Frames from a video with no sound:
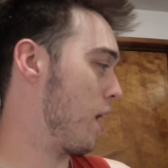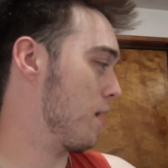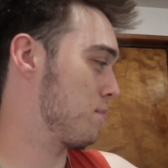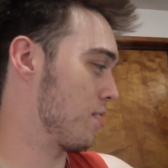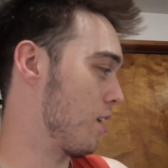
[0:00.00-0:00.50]

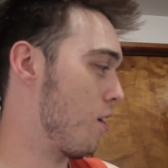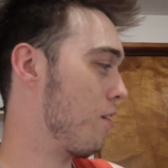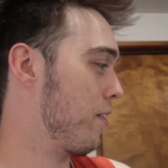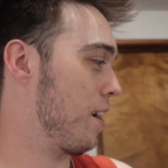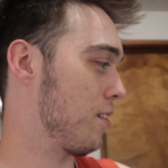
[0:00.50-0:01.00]
pipes and
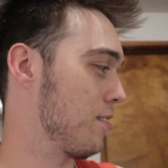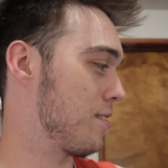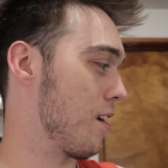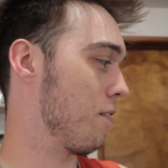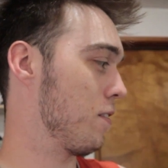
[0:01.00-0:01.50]
all that good
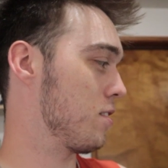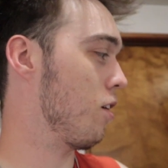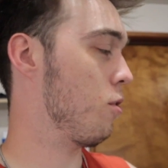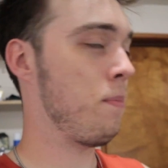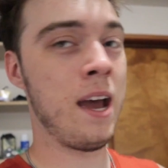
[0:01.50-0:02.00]
stuff. It's
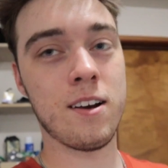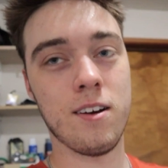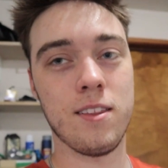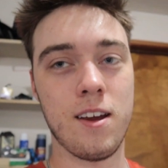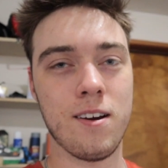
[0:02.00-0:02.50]
all back
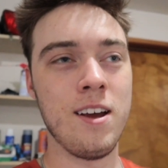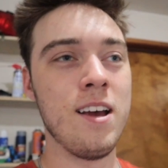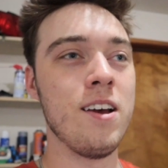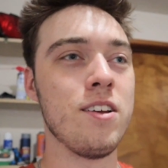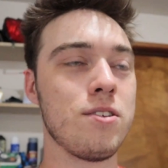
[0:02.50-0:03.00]
on there.
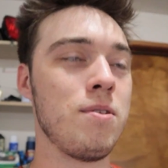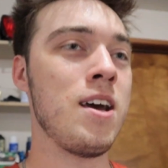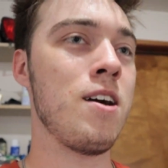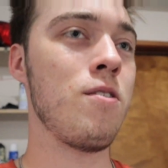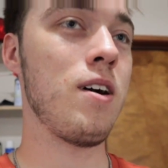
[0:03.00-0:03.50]
So
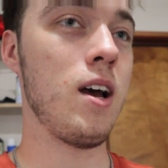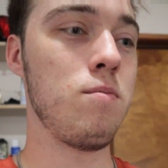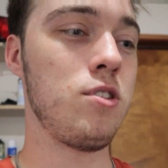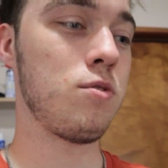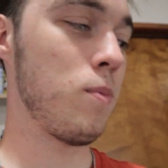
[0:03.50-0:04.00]
now
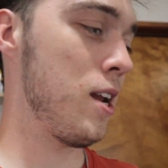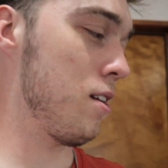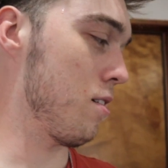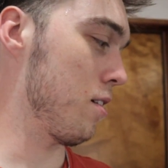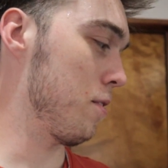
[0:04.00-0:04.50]
I'm just
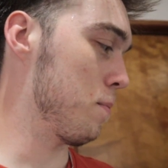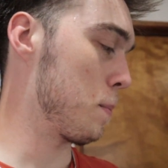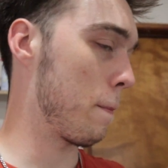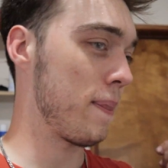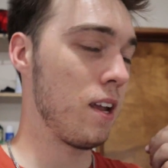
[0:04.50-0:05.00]
waiting on
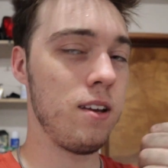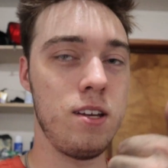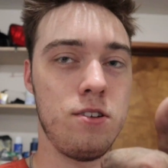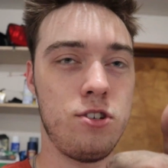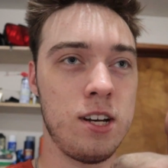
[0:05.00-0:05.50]

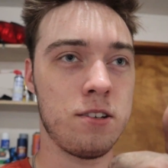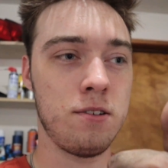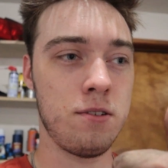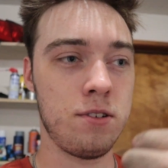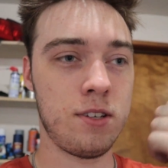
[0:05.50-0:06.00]

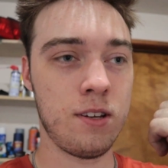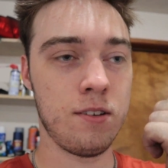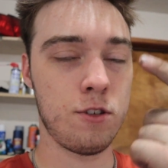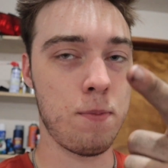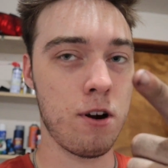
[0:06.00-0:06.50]
injectors,
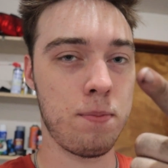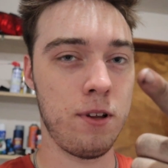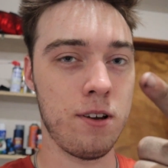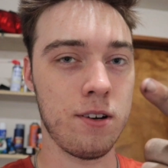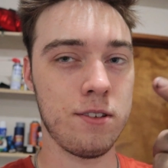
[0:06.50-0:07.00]
spark
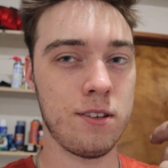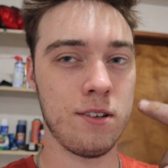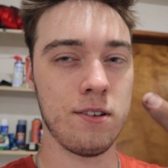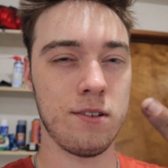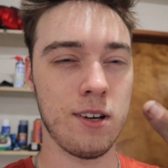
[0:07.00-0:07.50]
plugs,
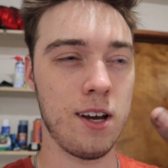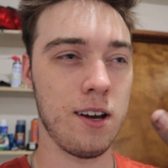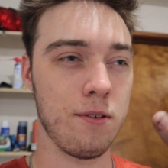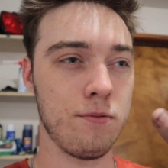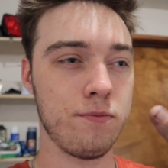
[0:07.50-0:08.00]

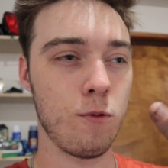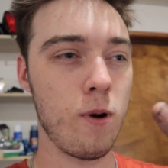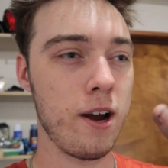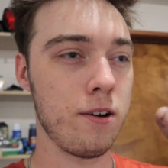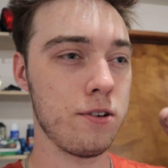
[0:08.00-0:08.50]

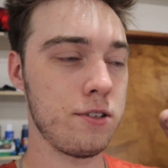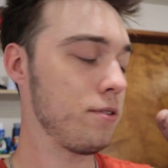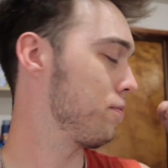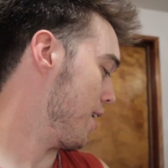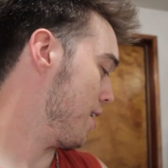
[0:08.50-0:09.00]

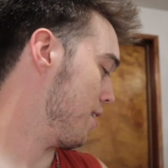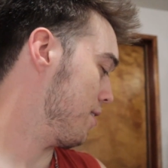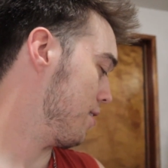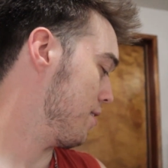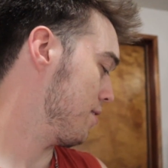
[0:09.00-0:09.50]
wires,
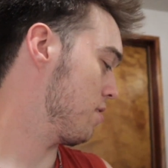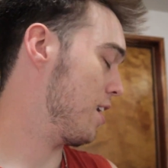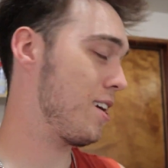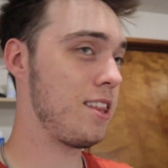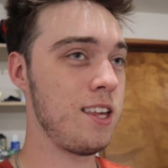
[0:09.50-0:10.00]
and
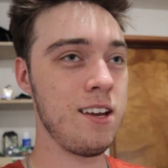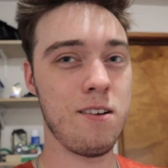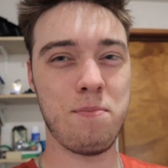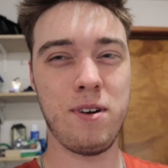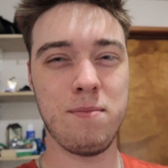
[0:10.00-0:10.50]
then I
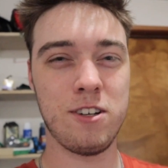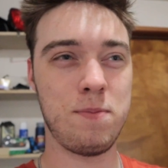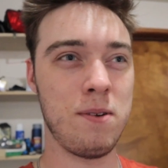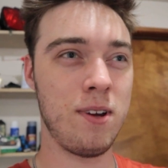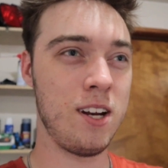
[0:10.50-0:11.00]
think I'll pretty much
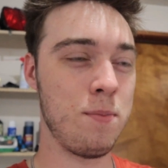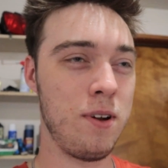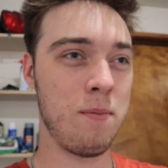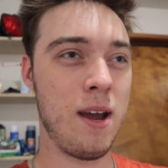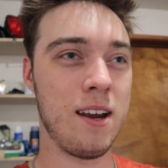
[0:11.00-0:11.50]
be ready to
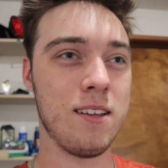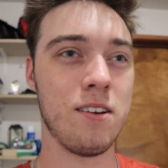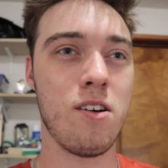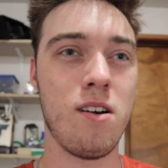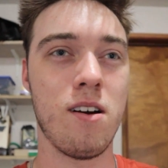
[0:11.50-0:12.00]
put it back in
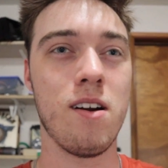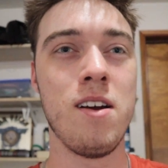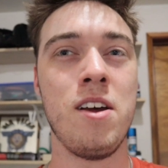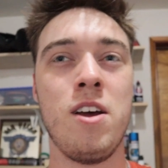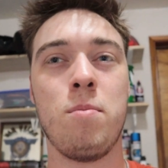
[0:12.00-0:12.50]
the car.
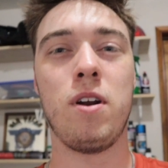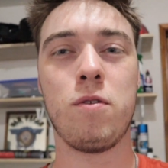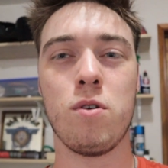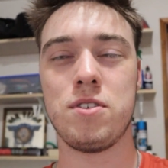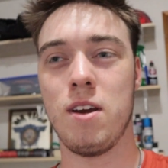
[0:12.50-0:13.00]
But of
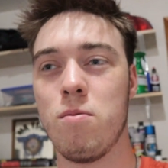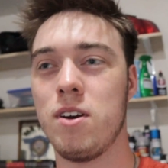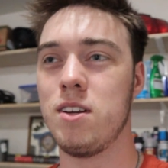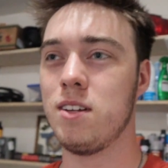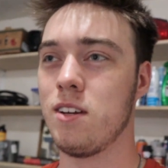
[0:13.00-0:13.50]
course, I
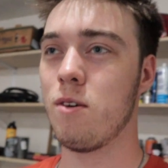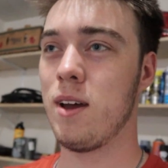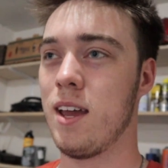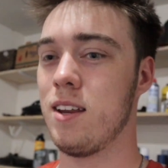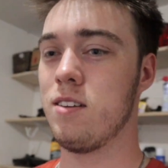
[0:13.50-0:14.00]
wanted to go
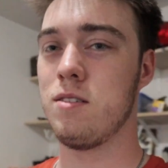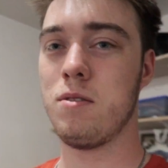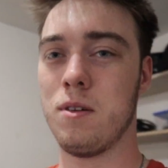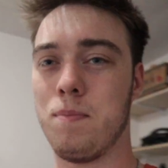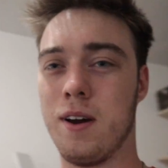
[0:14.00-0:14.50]
ahead and do
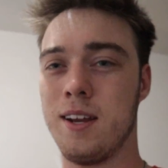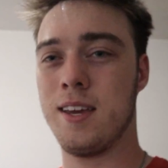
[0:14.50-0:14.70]
the body